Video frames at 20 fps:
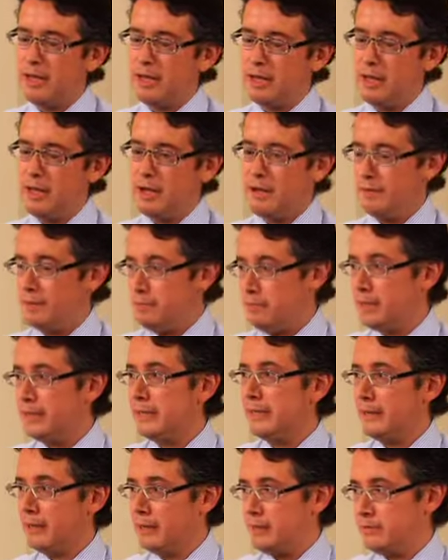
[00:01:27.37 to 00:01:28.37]
the money
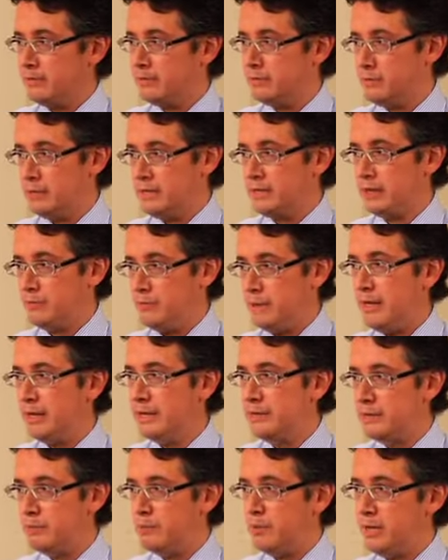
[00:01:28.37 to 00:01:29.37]
label to explain
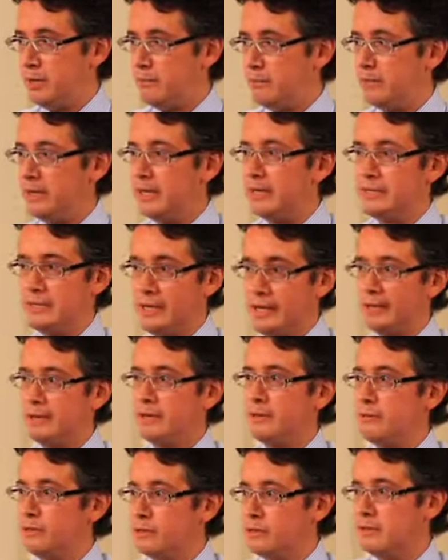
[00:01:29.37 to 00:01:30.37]
to people exactly
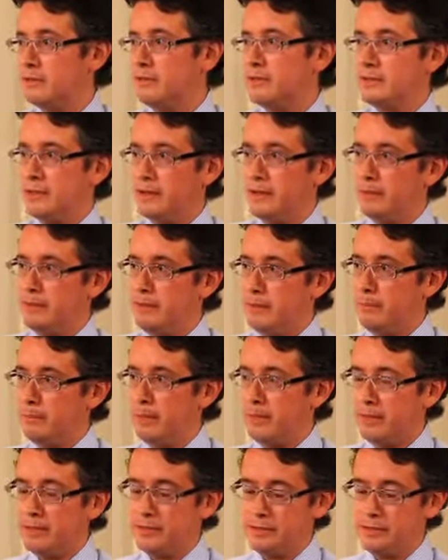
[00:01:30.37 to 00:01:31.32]
what's inside their money,